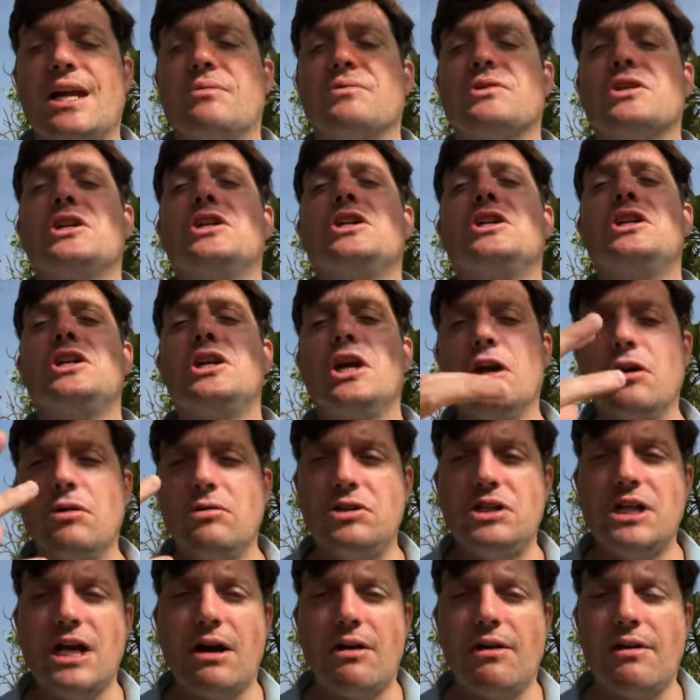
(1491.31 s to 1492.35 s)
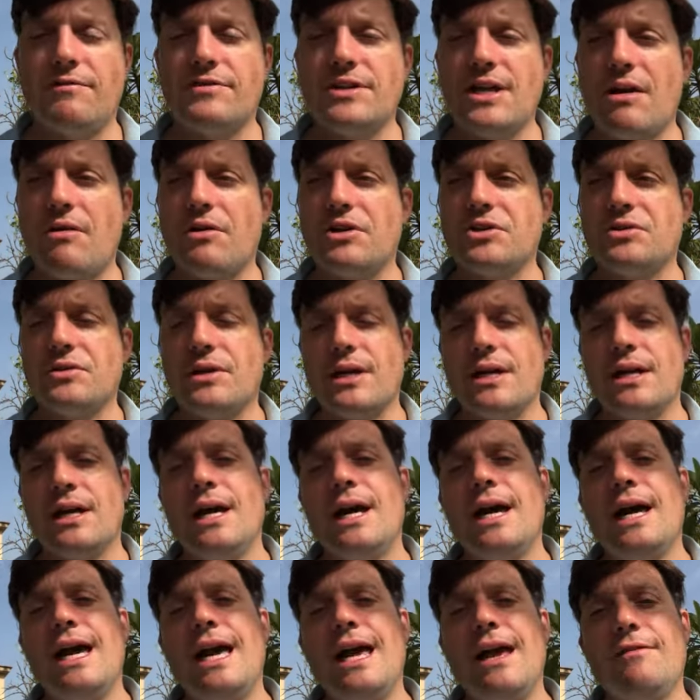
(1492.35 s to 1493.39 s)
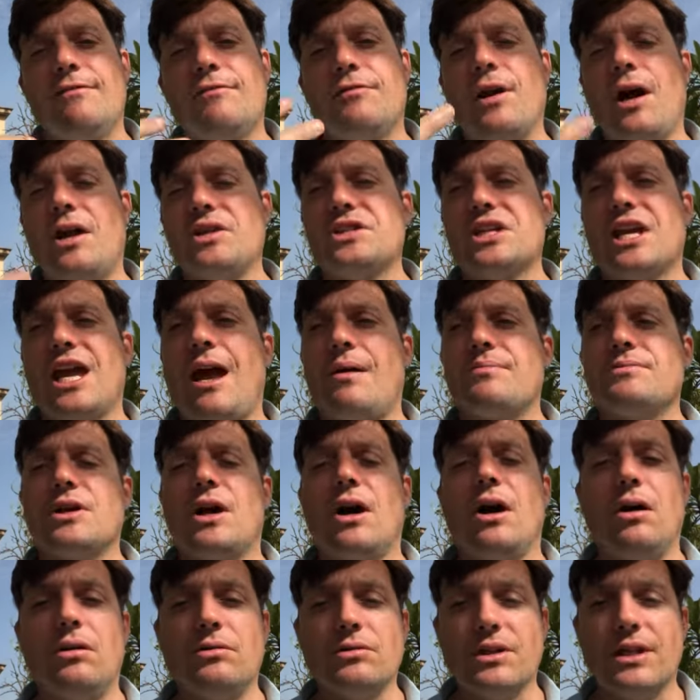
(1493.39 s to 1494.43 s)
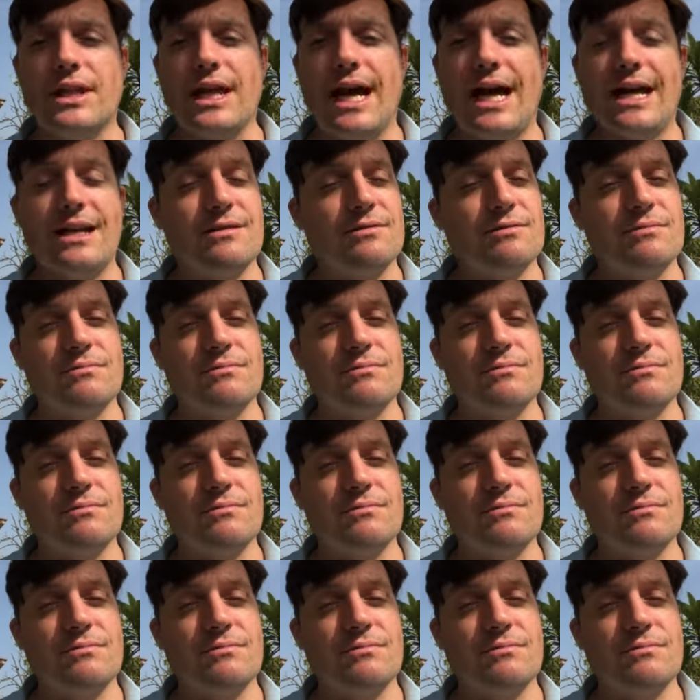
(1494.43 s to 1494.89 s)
It was a huge area of territory. If France had kept a hold of that,